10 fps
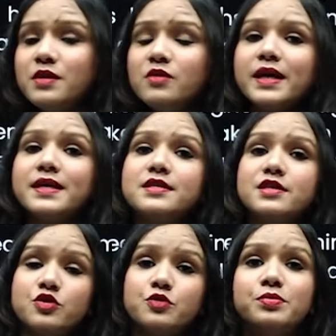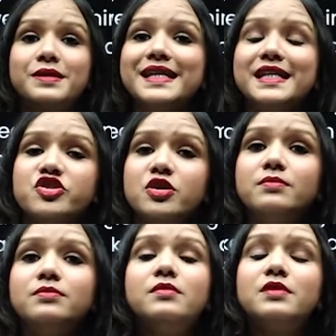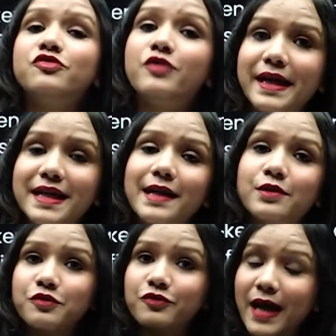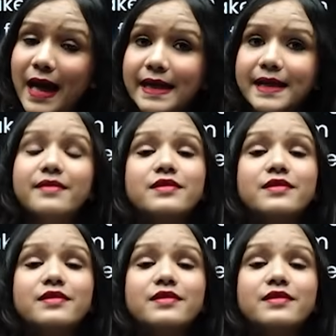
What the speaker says: ways to teach him the fine art of flying,